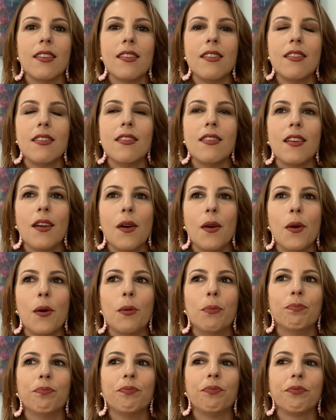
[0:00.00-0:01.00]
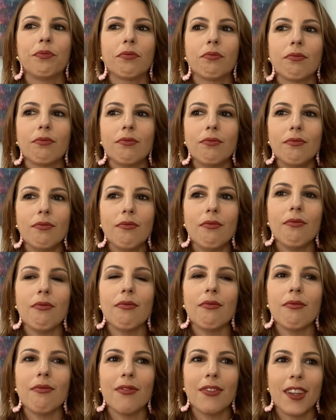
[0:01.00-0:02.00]
So
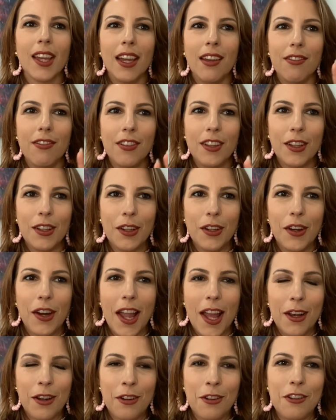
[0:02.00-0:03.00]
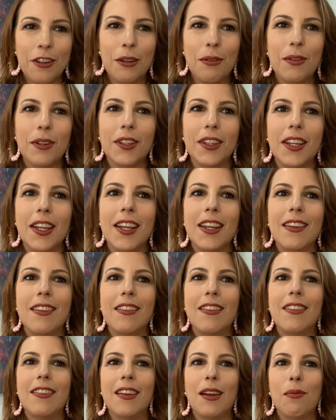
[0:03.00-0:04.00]
I feel her energy really
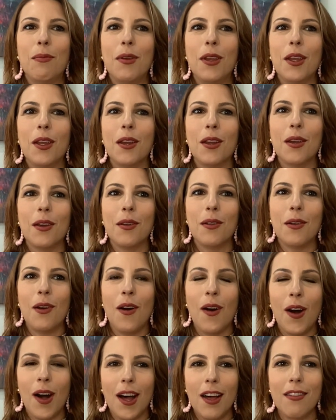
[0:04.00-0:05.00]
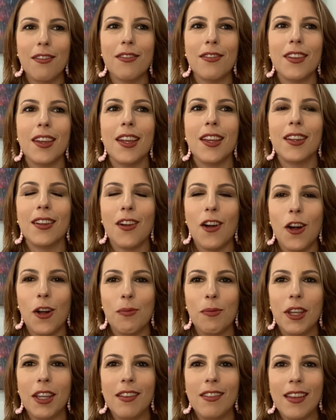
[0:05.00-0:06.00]
stepping off and
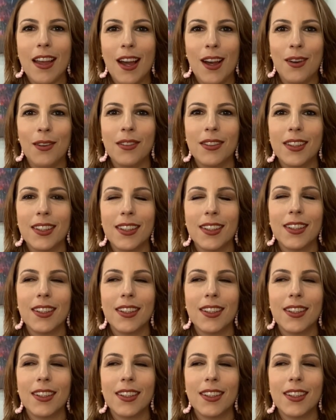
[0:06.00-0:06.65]
calming down.